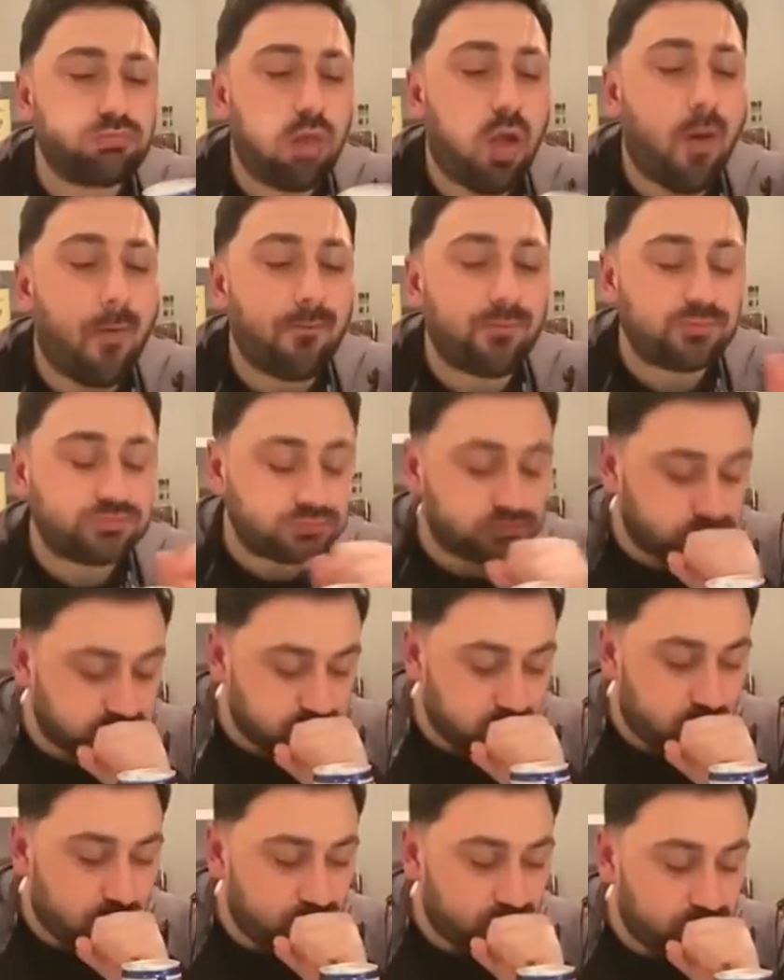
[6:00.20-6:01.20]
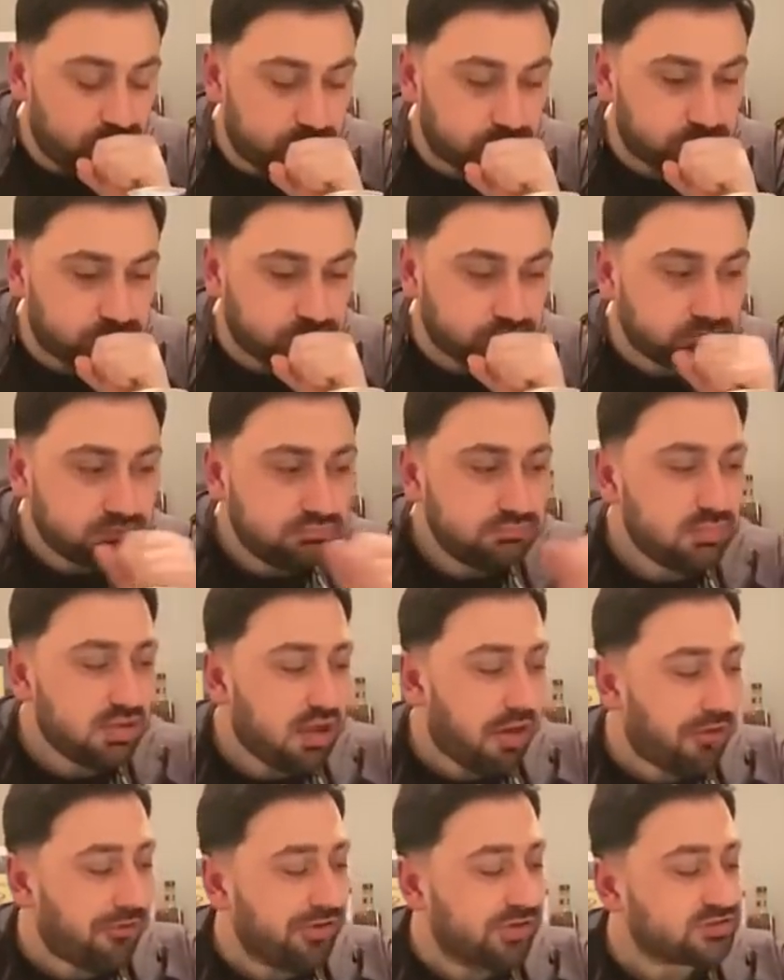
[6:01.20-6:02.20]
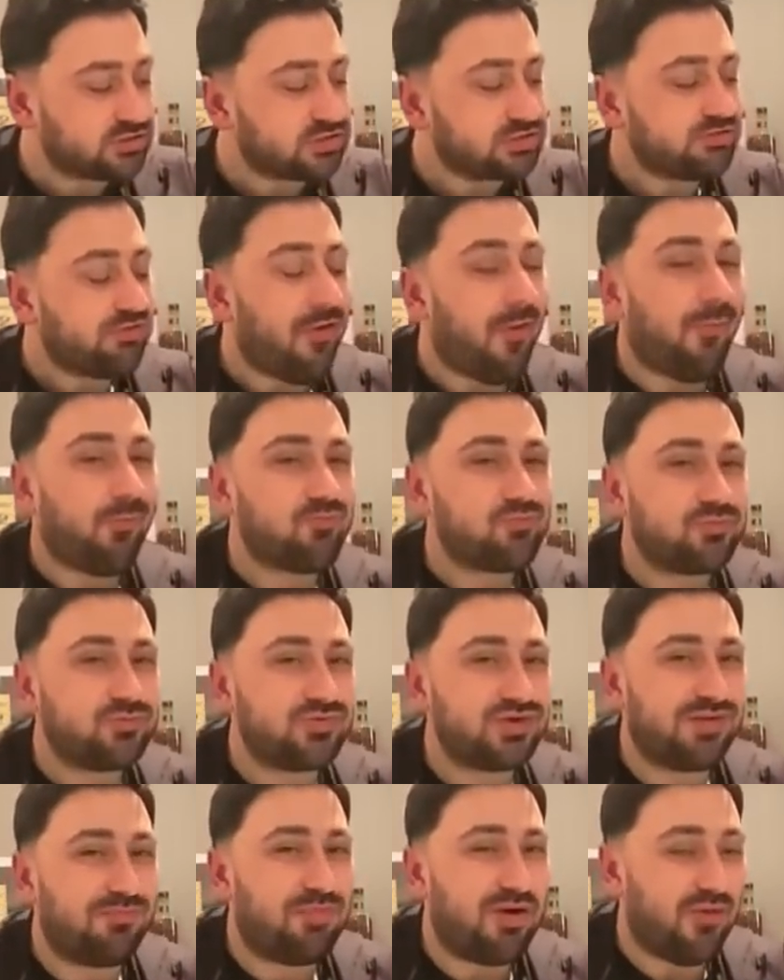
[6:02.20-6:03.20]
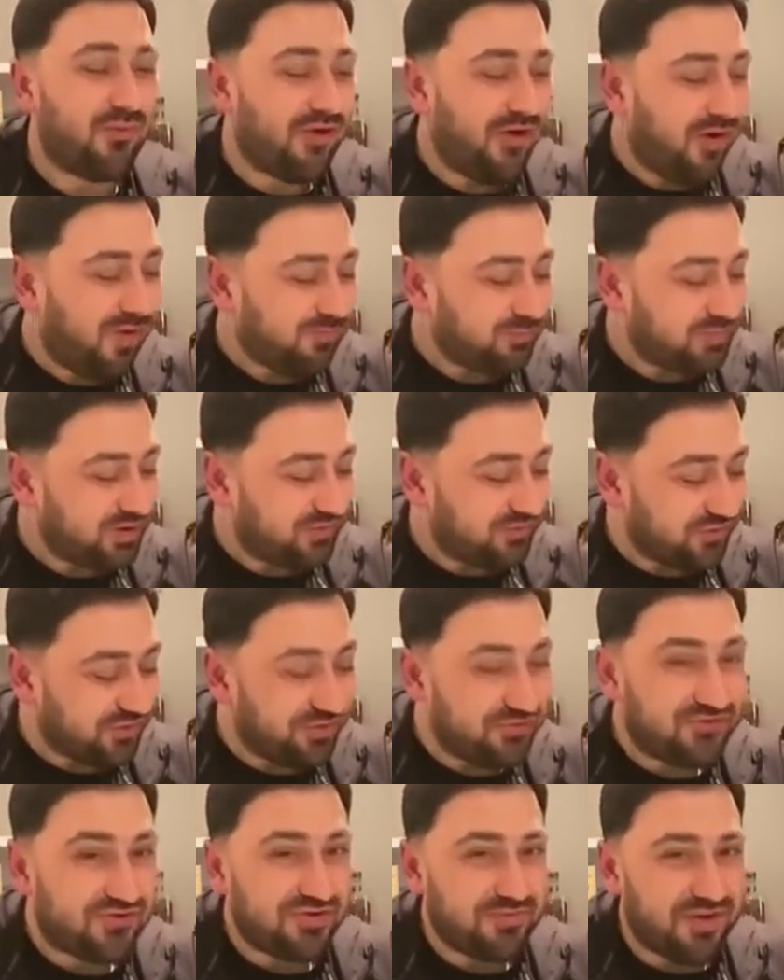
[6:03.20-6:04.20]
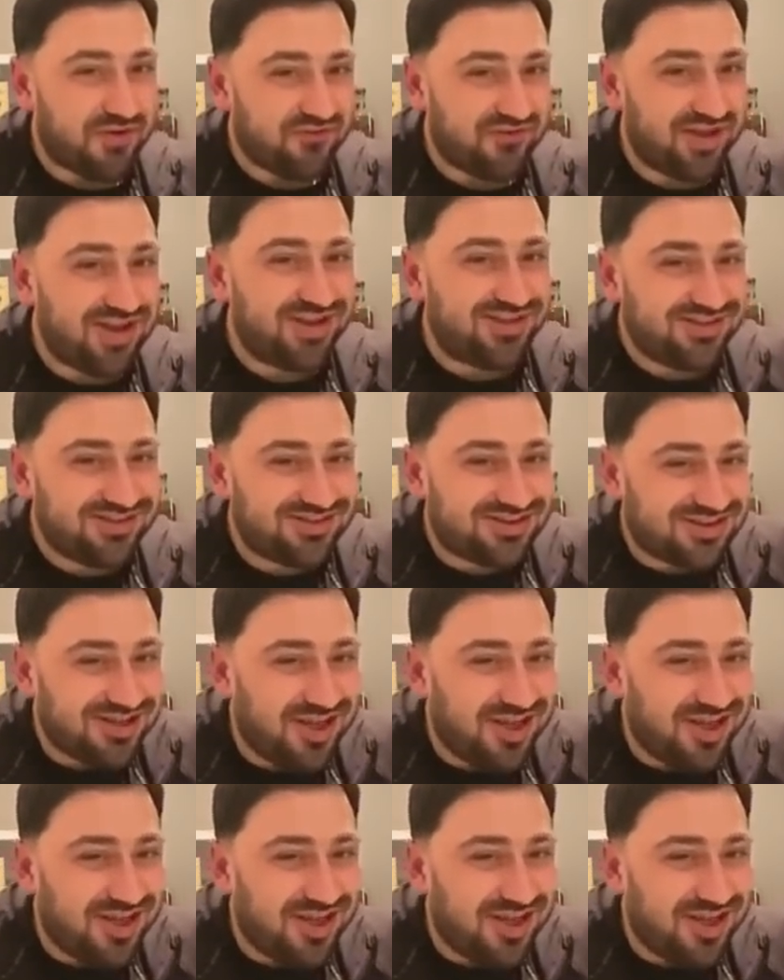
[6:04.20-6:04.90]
it'll give you energy. I think it'll. I think that might be the sub that you were asking for. Be flowing through my veins. I